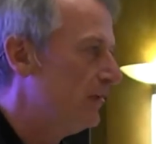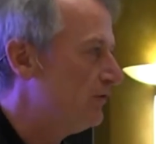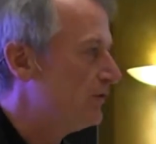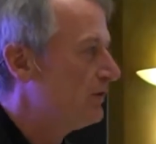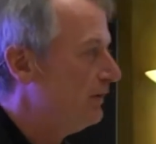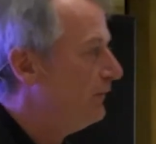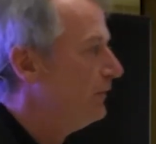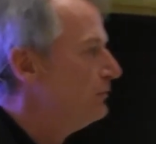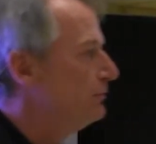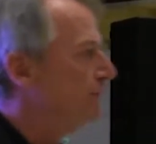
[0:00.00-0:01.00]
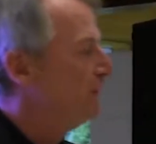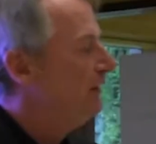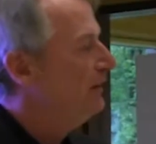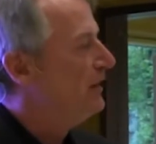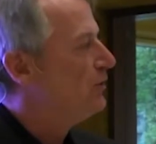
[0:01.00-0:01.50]
and just evolve
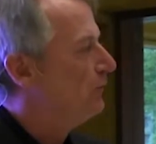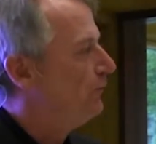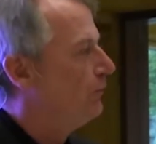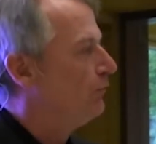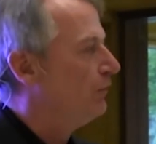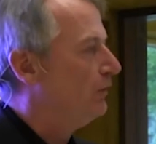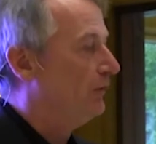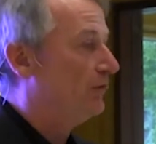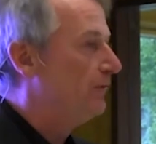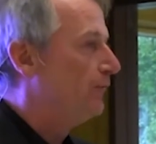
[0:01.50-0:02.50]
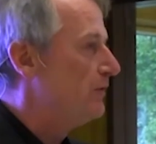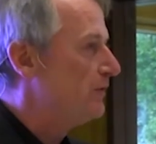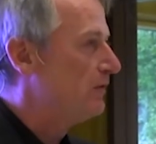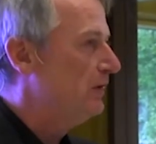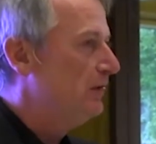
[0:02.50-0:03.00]
into a future that's
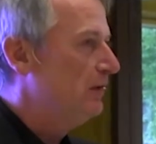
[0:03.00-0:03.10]
different,